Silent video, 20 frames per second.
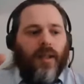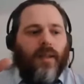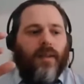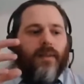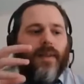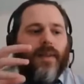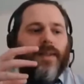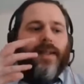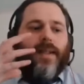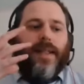
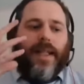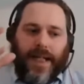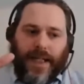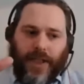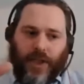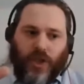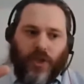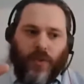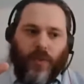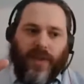There's a
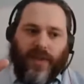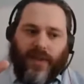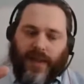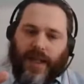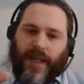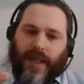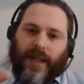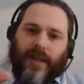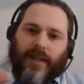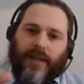danger with
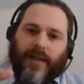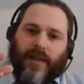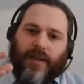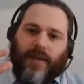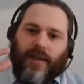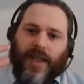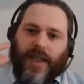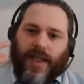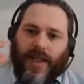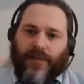that, in that
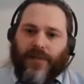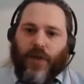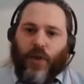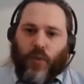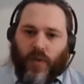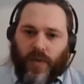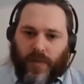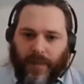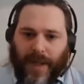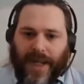the
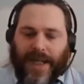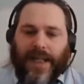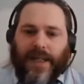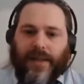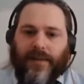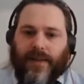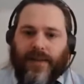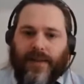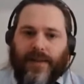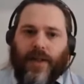individuals
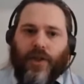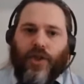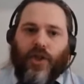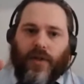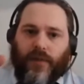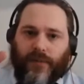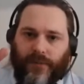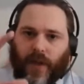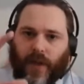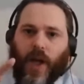making the decision
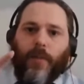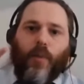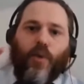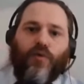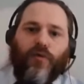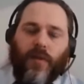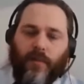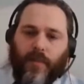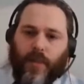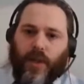are far
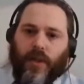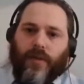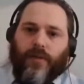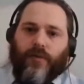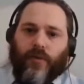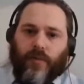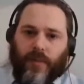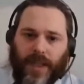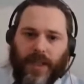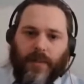more removed
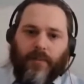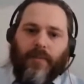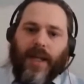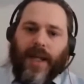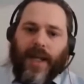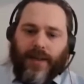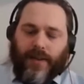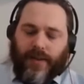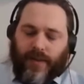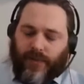from the
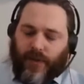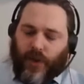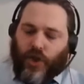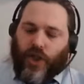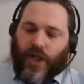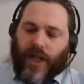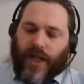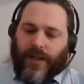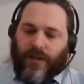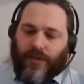impact of the
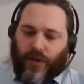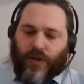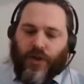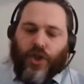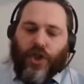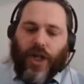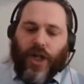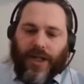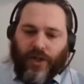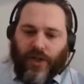change that the
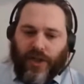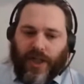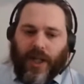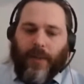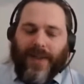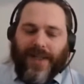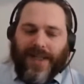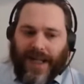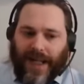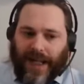change is
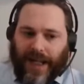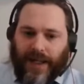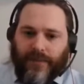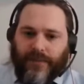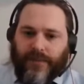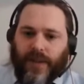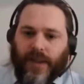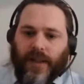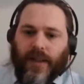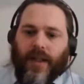going to have.
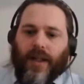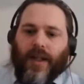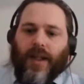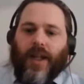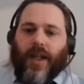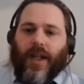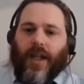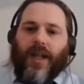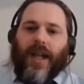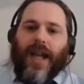
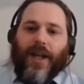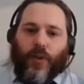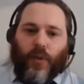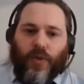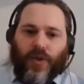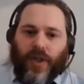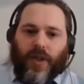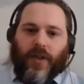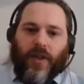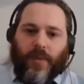And
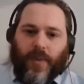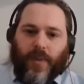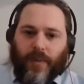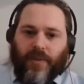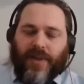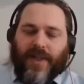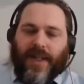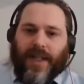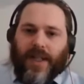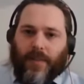also those
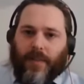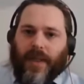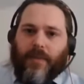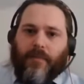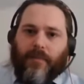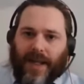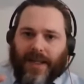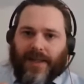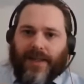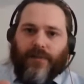people tend to be
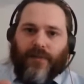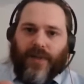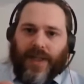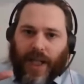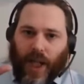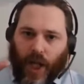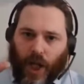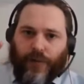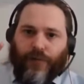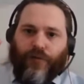
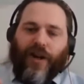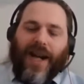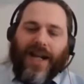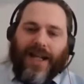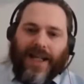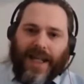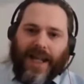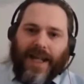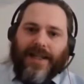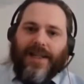massively over
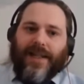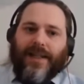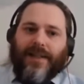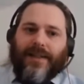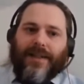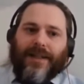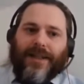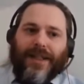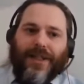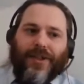allocated
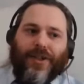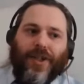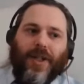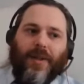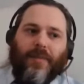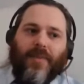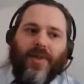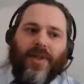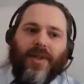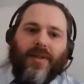in
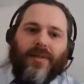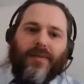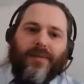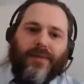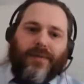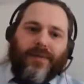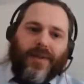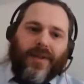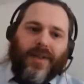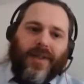terms of
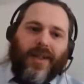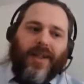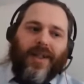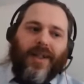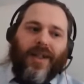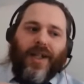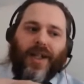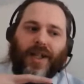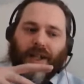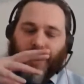
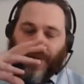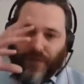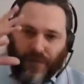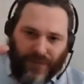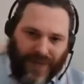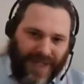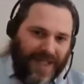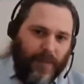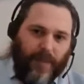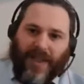kind of
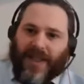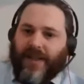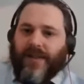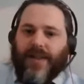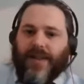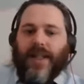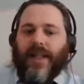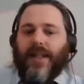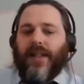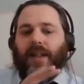
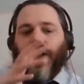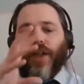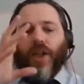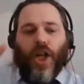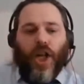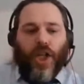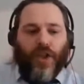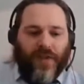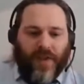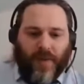availability
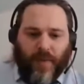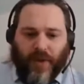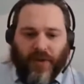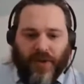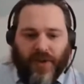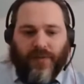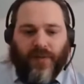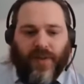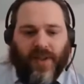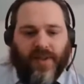and the
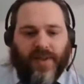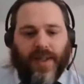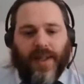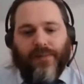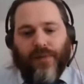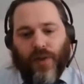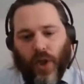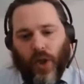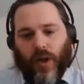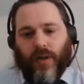responsiveness
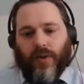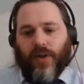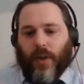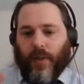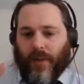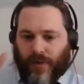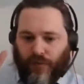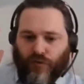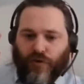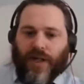they've got. So
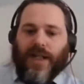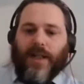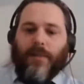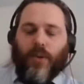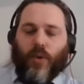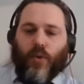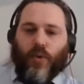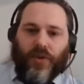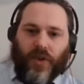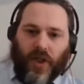it's really
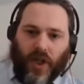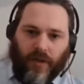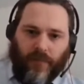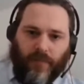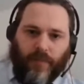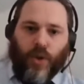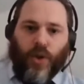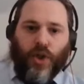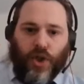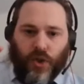important to kind
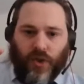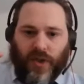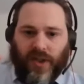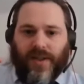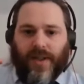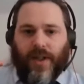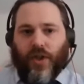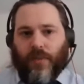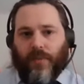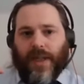of push your
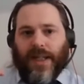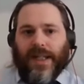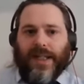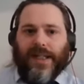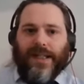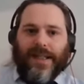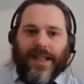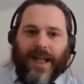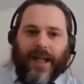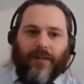decision
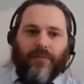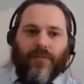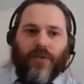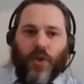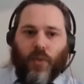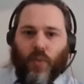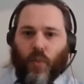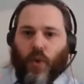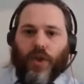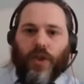making down
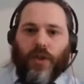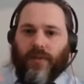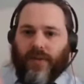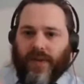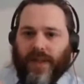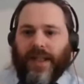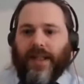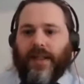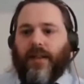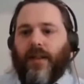to what you
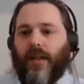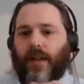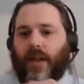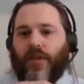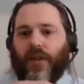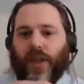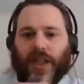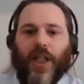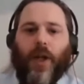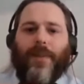think
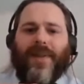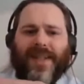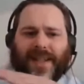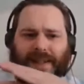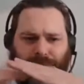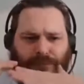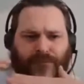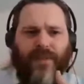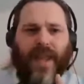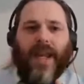the lowest
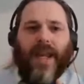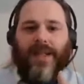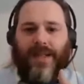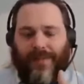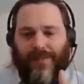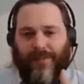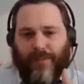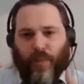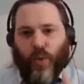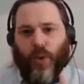
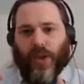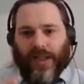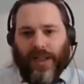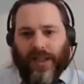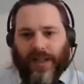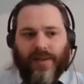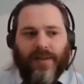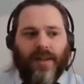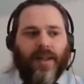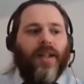effective point
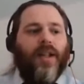is.